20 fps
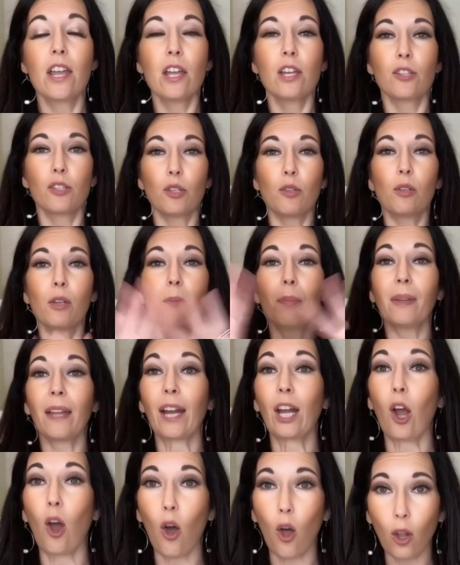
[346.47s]
so you can
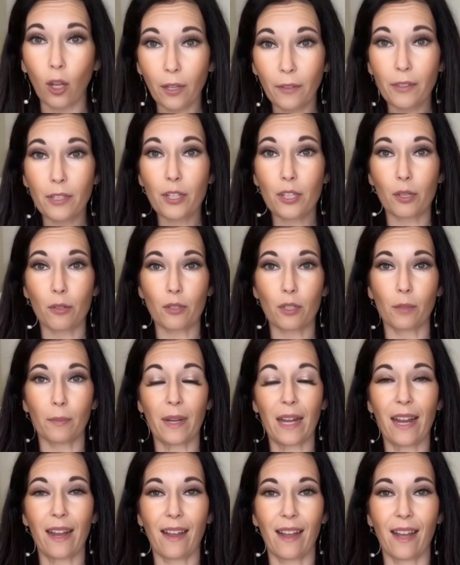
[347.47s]
plan all of your social
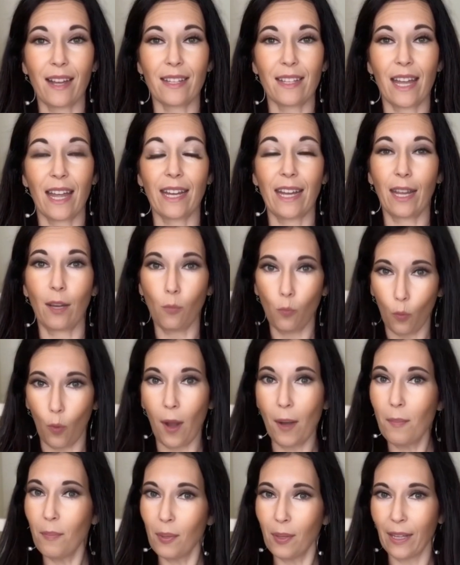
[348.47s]
media content in
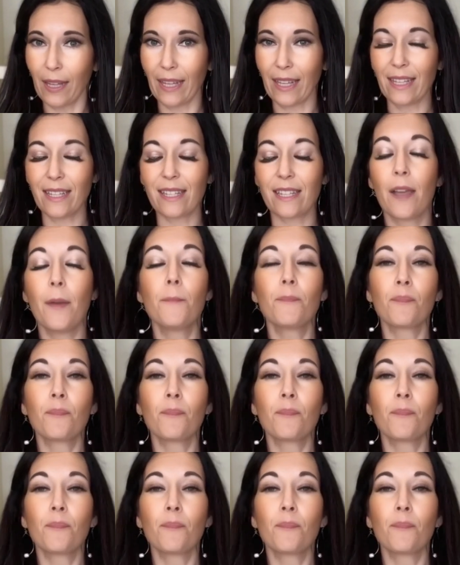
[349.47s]
one place.